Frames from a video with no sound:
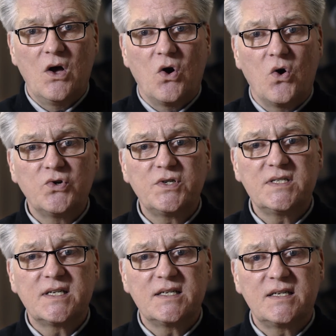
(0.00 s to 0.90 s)

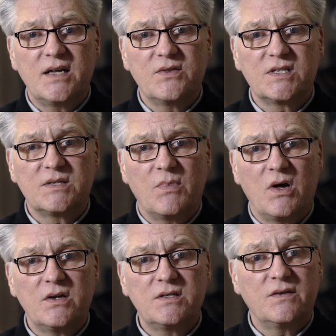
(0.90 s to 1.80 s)
Oceans contain the
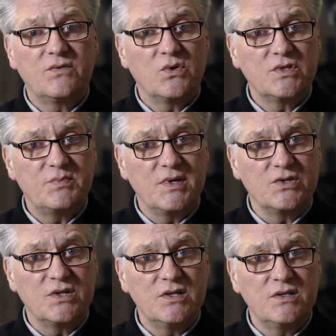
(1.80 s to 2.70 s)
smallest of known
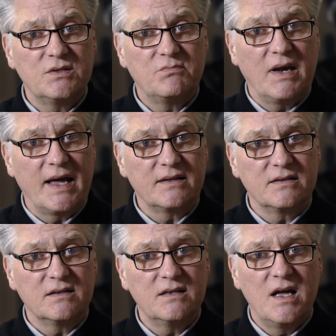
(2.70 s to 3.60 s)
species,
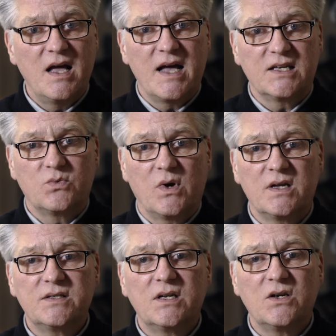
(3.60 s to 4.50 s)
plankton, as
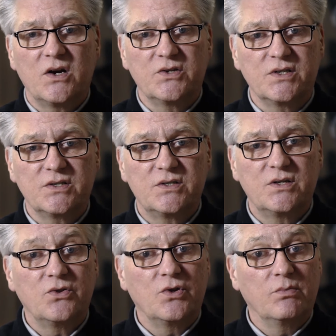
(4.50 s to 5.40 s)
well as the
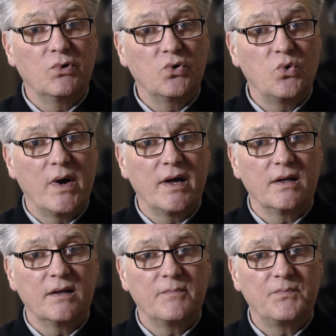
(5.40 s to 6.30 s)
largest, the blue whale.